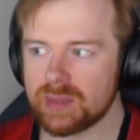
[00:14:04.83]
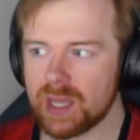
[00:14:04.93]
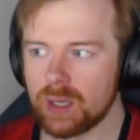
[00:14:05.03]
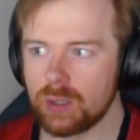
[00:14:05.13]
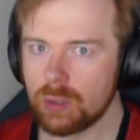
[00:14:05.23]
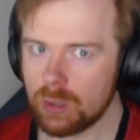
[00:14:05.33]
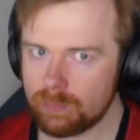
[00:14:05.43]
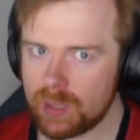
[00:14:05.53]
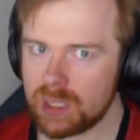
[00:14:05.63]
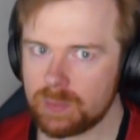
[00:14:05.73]
that not
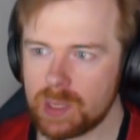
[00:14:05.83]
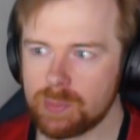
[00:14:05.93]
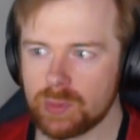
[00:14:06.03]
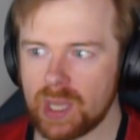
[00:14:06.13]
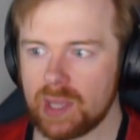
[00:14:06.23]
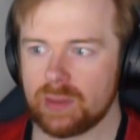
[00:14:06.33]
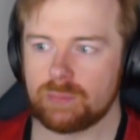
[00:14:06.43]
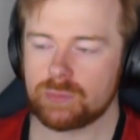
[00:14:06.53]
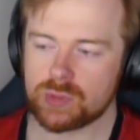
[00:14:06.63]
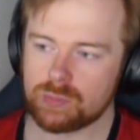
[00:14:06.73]
many people get,
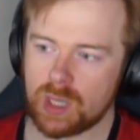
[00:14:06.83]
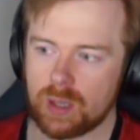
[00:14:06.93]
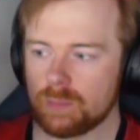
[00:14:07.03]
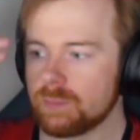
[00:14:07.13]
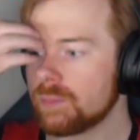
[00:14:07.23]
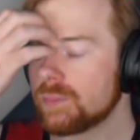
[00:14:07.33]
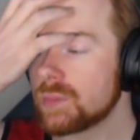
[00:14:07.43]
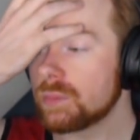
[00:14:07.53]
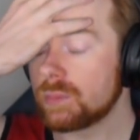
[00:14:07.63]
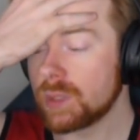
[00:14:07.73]

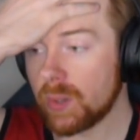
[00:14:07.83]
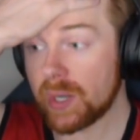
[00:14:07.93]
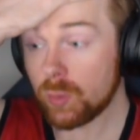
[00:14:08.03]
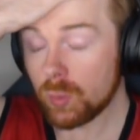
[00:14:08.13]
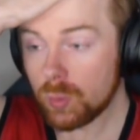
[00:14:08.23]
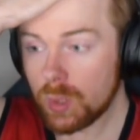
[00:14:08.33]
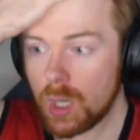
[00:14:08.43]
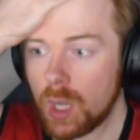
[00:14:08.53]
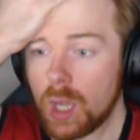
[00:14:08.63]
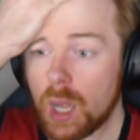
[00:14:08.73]
you know, at all.
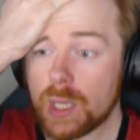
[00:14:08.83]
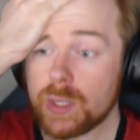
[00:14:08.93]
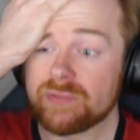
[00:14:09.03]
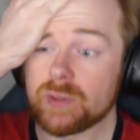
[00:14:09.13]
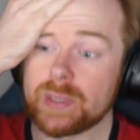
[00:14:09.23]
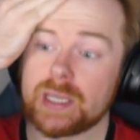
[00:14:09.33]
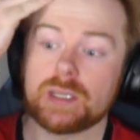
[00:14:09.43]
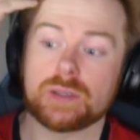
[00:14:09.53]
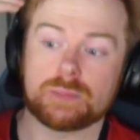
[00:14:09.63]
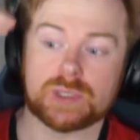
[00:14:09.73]
You have to
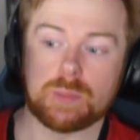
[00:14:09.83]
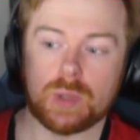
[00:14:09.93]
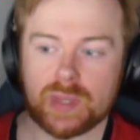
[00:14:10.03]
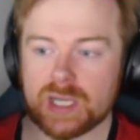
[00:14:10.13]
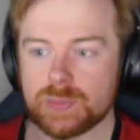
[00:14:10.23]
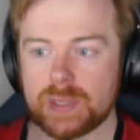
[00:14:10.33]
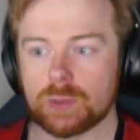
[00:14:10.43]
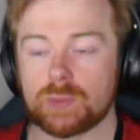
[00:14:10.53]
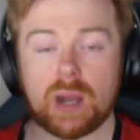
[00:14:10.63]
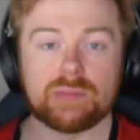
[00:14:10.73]
be someone that has been
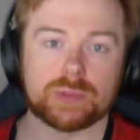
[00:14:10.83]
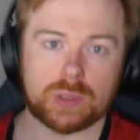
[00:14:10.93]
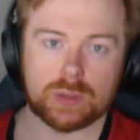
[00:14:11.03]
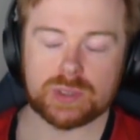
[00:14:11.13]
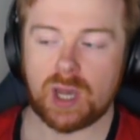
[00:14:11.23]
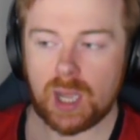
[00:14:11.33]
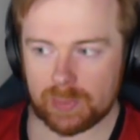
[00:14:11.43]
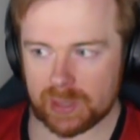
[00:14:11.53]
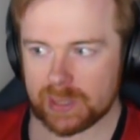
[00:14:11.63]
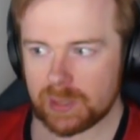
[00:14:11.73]
around for a long time
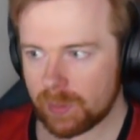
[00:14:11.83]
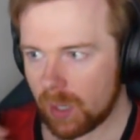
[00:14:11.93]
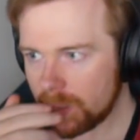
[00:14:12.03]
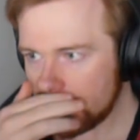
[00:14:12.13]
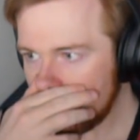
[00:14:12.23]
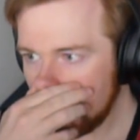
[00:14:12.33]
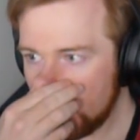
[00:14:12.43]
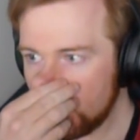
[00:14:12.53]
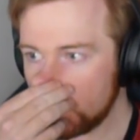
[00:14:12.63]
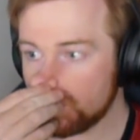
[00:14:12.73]
in the league partner.
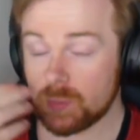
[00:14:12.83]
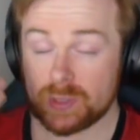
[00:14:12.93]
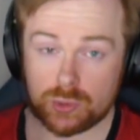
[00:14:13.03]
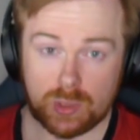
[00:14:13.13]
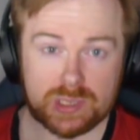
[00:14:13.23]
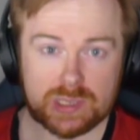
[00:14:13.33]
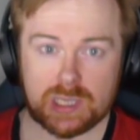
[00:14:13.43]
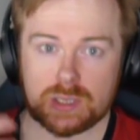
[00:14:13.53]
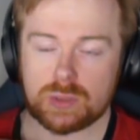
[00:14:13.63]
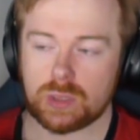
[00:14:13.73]
You've got to be
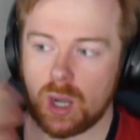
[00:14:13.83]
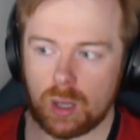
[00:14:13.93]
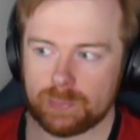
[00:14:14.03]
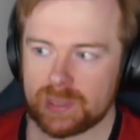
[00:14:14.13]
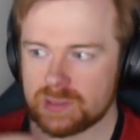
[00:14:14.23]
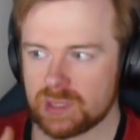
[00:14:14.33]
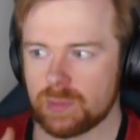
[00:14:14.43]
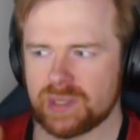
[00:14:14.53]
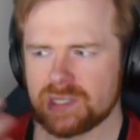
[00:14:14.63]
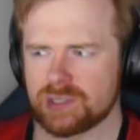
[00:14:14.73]
trusted. You can't be
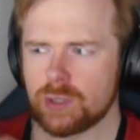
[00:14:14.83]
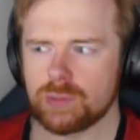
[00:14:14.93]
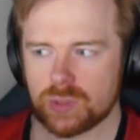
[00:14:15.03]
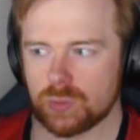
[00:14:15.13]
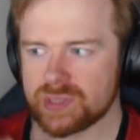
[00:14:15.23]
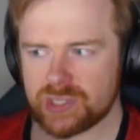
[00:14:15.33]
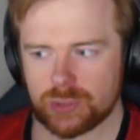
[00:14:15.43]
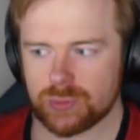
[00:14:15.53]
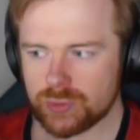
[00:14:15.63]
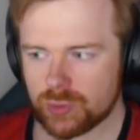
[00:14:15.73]
someone that is known to cause
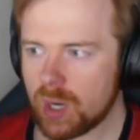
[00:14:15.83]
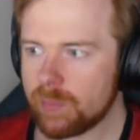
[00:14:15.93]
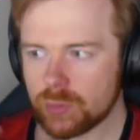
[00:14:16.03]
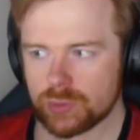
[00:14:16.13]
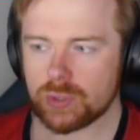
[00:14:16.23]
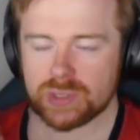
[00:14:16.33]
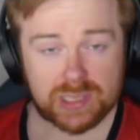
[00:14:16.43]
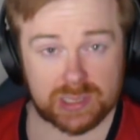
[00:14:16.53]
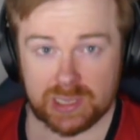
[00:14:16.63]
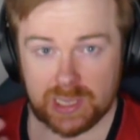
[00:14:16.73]
issues or drama or
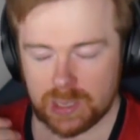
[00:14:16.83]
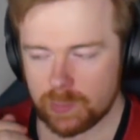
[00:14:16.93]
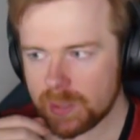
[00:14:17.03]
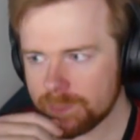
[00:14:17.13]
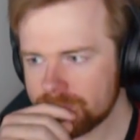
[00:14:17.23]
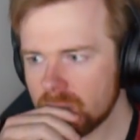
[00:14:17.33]
toxicity in any way. And